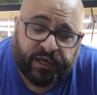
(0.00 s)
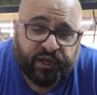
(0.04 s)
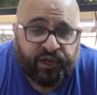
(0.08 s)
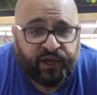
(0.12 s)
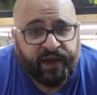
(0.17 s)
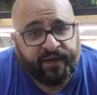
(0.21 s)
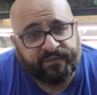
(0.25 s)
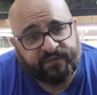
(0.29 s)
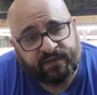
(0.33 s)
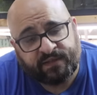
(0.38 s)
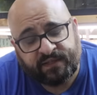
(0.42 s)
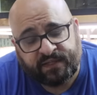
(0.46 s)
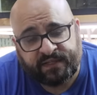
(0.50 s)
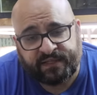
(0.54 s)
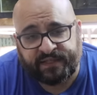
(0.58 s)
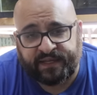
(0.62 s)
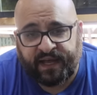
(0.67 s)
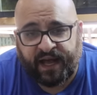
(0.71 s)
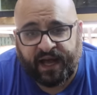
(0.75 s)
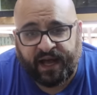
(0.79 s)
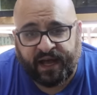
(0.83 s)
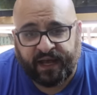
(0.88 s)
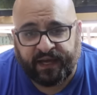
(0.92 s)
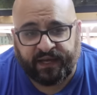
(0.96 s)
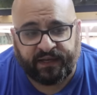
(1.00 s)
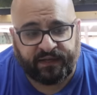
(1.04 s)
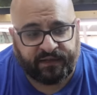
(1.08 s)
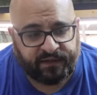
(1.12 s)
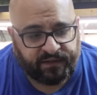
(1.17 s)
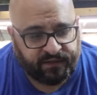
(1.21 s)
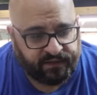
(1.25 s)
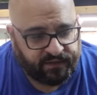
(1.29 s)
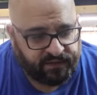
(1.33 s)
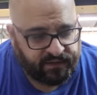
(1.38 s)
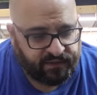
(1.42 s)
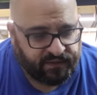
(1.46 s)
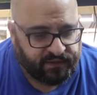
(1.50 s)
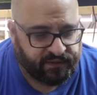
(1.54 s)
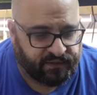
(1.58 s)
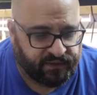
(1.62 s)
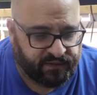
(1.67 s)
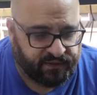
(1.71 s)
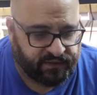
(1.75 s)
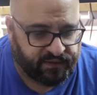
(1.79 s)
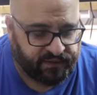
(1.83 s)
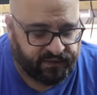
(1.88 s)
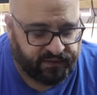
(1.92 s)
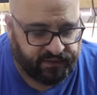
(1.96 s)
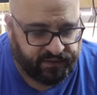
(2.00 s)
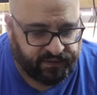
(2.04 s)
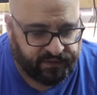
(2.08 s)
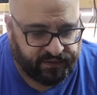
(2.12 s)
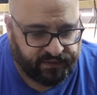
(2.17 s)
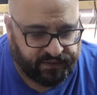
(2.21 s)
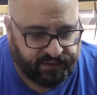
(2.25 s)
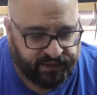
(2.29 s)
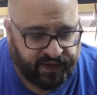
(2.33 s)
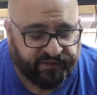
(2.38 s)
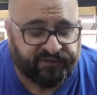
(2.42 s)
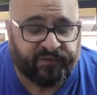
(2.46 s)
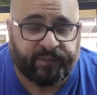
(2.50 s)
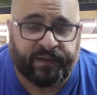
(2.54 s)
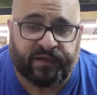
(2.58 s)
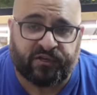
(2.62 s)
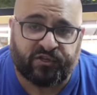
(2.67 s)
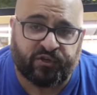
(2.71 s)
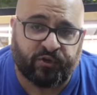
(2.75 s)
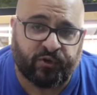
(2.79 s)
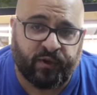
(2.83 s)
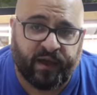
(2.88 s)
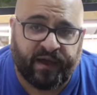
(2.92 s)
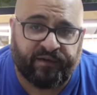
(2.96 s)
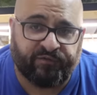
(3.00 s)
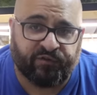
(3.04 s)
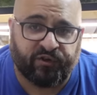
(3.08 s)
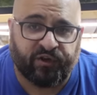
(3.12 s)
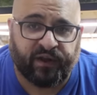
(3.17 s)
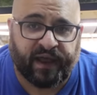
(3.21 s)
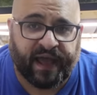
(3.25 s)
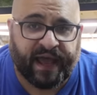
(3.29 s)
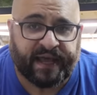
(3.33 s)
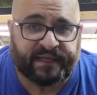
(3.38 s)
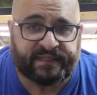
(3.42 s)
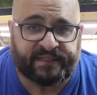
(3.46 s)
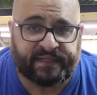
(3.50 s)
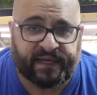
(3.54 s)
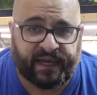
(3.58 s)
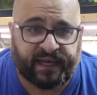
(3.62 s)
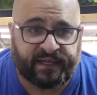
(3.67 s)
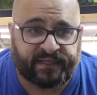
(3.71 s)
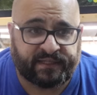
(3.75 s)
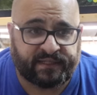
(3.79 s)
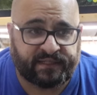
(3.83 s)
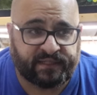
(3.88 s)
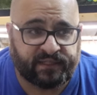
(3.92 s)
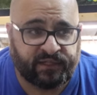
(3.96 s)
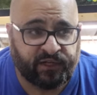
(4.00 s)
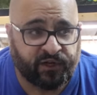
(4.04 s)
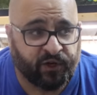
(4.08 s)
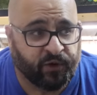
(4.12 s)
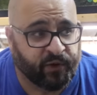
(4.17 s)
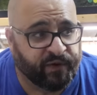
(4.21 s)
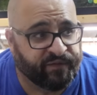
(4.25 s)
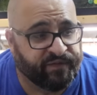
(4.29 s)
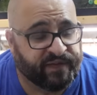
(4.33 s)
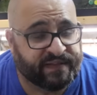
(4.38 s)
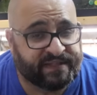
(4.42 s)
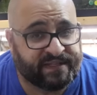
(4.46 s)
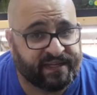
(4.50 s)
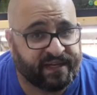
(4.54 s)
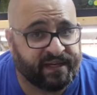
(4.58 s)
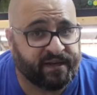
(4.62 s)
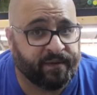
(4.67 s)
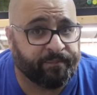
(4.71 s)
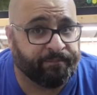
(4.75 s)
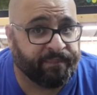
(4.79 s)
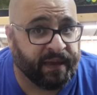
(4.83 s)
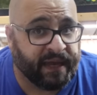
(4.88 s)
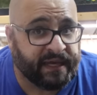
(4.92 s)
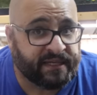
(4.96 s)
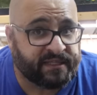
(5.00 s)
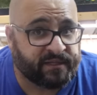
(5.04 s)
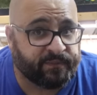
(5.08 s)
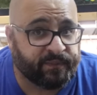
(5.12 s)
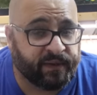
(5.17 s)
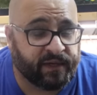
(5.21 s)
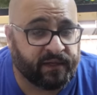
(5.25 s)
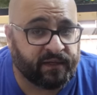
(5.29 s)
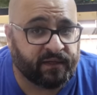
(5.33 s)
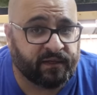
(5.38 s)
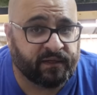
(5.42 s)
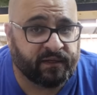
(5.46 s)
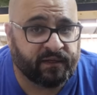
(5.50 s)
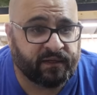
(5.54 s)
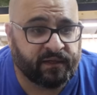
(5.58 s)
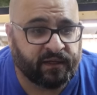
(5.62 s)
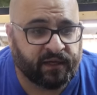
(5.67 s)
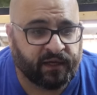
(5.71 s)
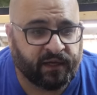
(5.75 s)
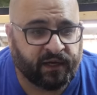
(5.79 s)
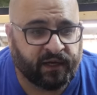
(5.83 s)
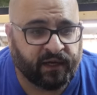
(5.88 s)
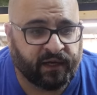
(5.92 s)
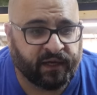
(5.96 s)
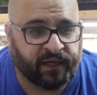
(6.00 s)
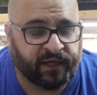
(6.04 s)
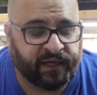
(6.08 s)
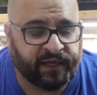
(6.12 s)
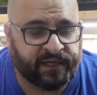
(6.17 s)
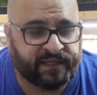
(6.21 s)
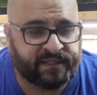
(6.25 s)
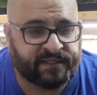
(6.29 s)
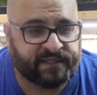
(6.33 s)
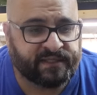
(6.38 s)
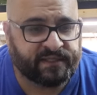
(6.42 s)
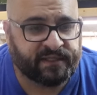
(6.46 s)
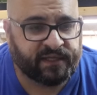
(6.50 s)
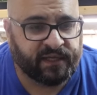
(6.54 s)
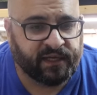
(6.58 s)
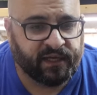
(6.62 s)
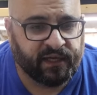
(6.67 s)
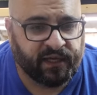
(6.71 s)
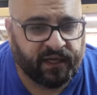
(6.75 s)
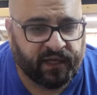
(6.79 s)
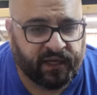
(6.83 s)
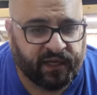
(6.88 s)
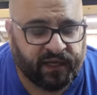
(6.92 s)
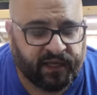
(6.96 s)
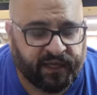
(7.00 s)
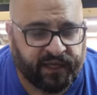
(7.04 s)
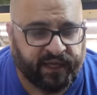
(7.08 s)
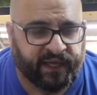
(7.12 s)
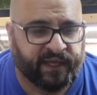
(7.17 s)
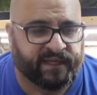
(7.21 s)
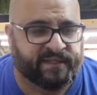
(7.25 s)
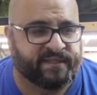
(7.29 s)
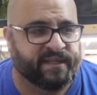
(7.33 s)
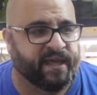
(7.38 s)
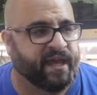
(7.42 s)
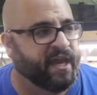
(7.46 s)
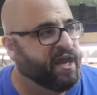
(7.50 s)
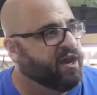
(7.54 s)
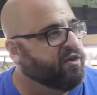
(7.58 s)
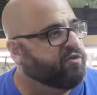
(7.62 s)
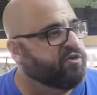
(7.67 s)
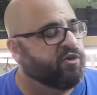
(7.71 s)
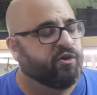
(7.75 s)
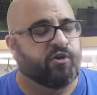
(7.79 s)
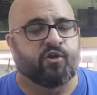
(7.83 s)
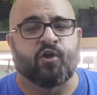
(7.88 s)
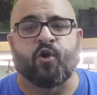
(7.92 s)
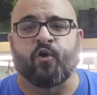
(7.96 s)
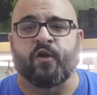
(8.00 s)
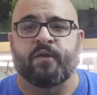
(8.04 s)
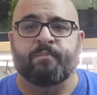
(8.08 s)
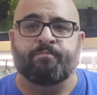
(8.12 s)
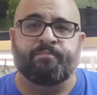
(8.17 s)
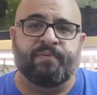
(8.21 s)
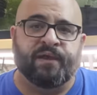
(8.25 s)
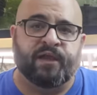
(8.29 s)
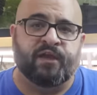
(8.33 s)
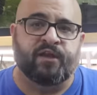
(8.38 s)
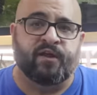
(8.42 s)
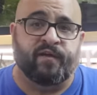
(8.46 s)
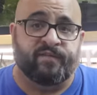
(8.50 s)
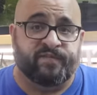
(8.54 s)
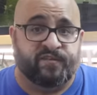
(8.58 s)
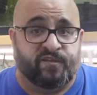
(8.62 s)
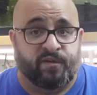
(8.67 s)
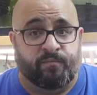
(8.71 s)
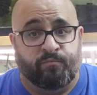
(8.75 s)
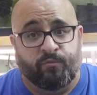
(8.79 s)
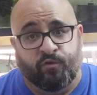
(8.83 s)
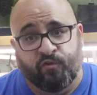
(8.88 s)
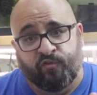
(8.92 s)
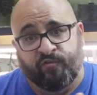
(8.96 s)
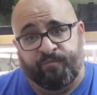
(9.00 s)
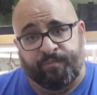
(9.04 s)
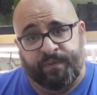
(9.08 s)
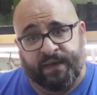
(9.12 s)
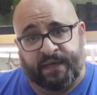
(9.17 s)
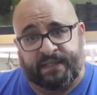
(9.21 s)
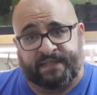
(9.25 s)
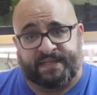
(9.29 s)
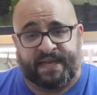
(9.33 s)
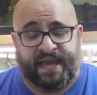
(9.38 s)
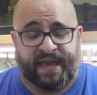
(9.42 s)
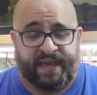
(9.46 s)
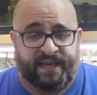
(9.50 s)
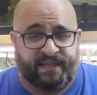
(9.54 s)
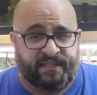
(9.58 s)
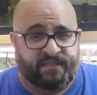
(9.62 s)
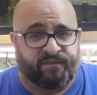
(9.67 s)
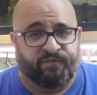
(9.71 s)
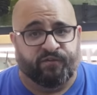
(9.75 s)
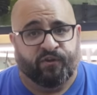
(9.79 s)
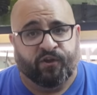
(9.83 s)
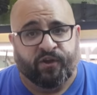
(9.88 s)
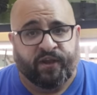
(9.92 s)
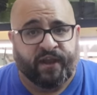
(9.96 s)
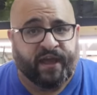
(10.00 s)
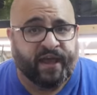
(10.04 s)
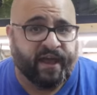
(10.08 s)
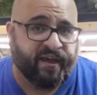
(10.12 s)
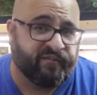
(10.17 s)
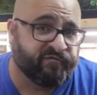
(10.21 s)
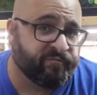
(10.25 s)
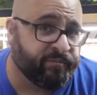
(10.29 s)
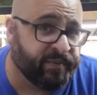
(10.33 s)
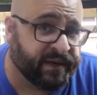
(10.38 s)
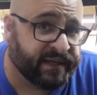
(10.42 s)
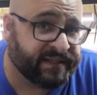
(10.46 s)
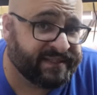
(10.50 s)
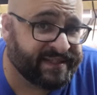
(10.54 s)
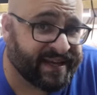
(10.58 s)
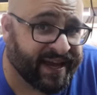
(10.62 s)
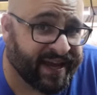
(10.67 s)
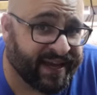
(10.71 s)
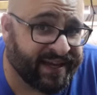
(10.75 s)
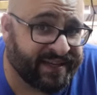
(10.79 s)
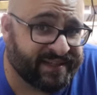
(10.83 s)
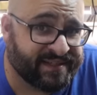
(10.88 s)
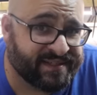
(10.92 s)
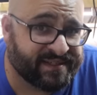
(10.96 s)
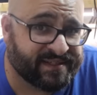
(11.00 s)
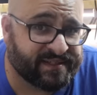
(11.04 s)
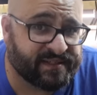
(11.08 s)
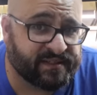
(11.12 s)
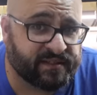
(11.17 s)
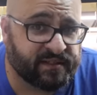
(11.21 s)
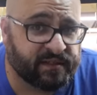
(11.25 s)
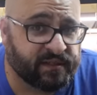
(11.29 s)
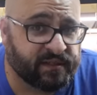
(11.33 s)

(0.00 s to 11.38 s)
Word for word: You have to decide. You have to make sure you have good access. You know, if it's in a basement, is the area going big enough to move big tanks, if you're gonna have big tanks?